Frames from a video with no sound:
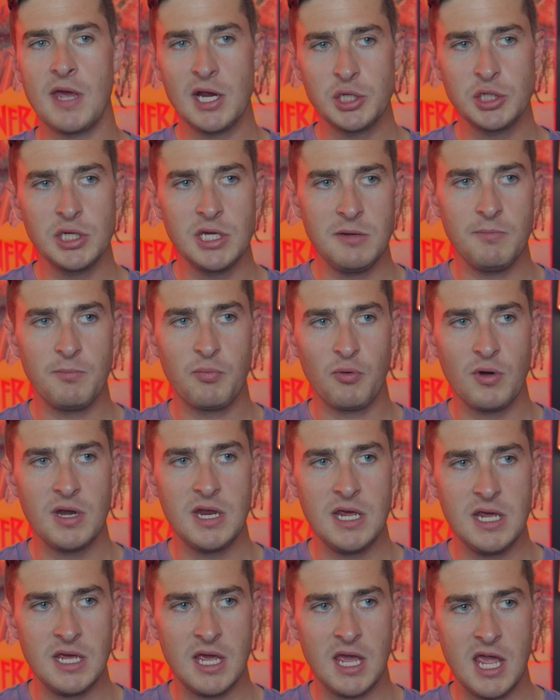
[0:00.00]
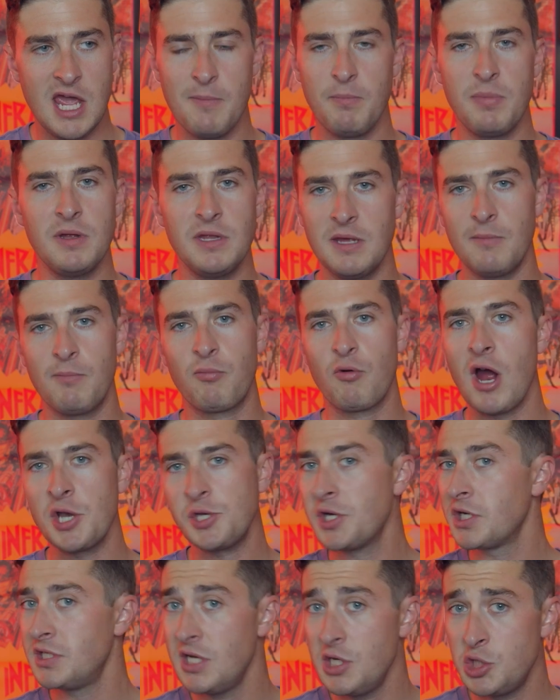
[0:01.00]
actually pretty hip in the
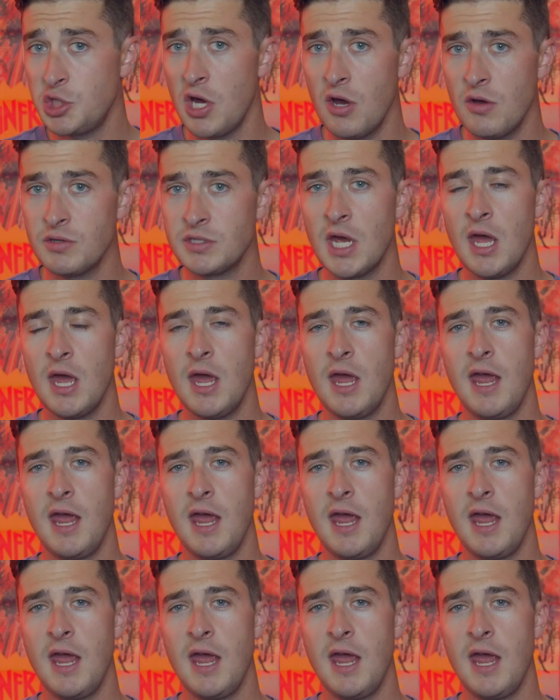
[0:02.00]
projects he chose,